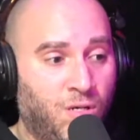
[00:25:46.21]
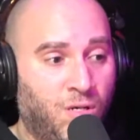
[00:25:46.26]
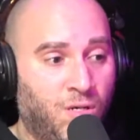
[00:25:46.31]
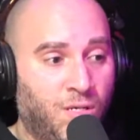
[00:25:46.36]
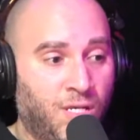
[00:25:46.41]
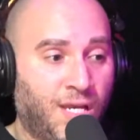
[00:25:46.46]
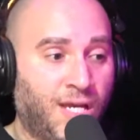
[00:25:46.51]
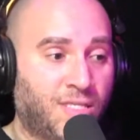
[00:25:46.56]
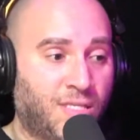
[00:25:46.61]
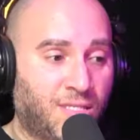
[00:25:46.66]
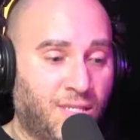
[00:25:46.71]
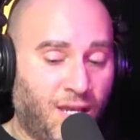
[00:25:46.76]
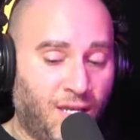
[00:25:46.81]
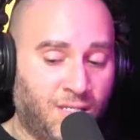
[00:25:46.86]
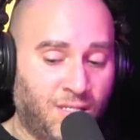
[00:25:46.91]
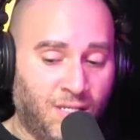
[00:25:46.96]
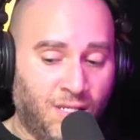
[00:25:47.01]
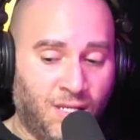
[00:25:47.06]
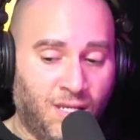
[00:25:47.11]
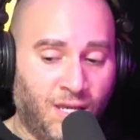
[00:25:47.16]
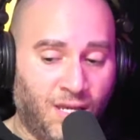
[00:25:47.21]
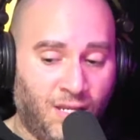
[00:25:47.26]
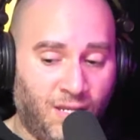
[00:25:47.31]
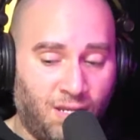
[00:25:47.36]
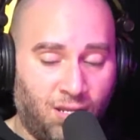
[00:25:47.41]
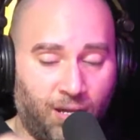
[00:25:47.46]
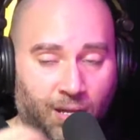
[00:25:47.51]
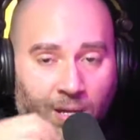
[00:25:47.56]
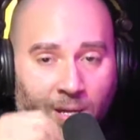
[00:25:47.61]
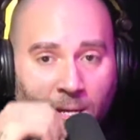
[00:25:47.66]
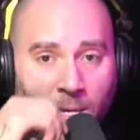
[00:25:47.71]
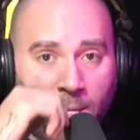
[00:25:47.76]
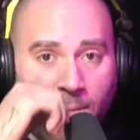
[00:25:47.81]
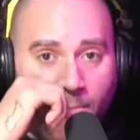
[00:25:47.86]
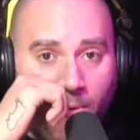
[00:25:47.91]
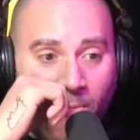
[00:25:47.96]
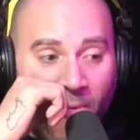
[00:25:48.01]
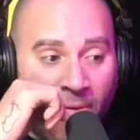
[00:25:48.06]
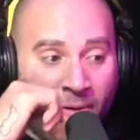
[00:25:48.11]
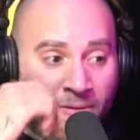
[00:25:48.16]
He got the test, he didn't get it.
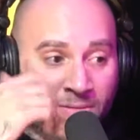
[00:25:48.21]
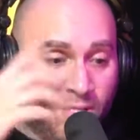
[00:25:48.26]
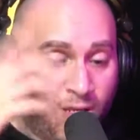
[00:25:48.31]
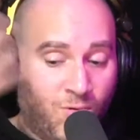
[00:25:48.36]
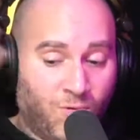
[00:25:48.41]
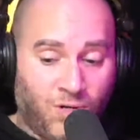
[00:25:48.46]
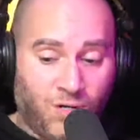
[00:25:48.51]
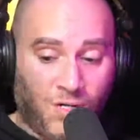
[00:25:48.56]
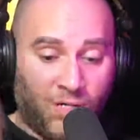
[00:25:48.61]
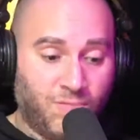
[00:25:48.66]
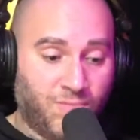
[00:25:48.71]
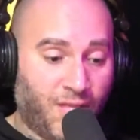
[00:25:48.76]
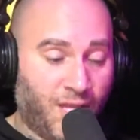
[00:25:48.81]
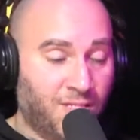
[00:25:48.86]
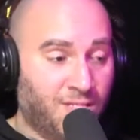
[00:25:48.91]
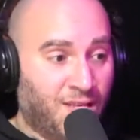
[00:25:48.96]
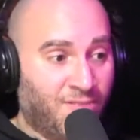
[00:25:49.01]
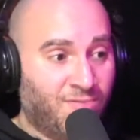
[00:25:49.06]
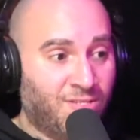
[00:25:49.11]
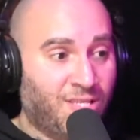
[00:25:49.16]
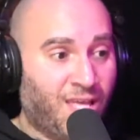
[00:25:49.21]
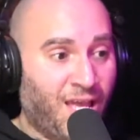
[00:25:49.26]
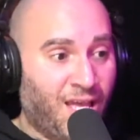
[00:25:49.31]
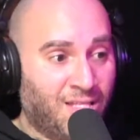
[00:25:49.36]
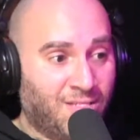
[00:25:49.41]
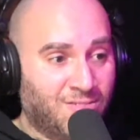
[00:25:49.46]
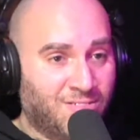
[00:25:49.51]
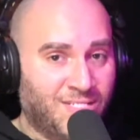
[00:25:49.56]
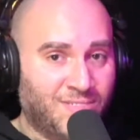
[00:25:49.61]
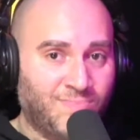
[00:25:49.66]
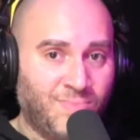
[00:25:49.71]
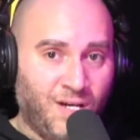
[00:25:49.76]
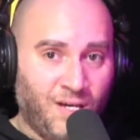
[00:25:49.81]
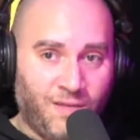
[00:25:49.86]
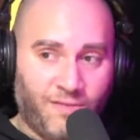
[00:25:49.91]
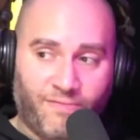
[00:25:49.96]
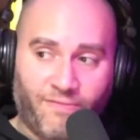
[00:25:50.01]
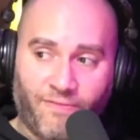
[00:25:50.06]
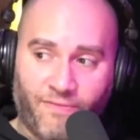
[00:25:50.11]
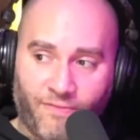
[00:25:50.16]
But my mom was like, "Well, Thanksgiving's canceled." I'm
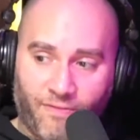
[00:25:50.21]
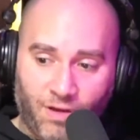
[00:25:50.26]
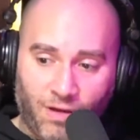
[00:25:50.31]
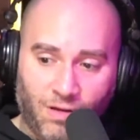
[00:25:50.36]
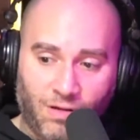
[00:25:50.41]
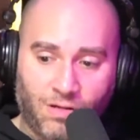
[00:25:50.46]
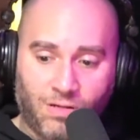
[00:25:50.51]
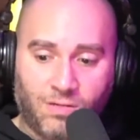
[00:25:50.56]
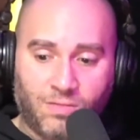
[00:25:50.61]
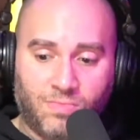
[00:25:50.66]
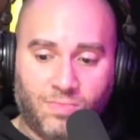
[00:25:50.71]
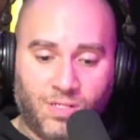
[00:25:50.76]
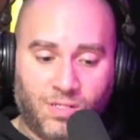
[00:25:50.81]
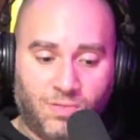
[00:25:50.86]
like, motherfucker, man.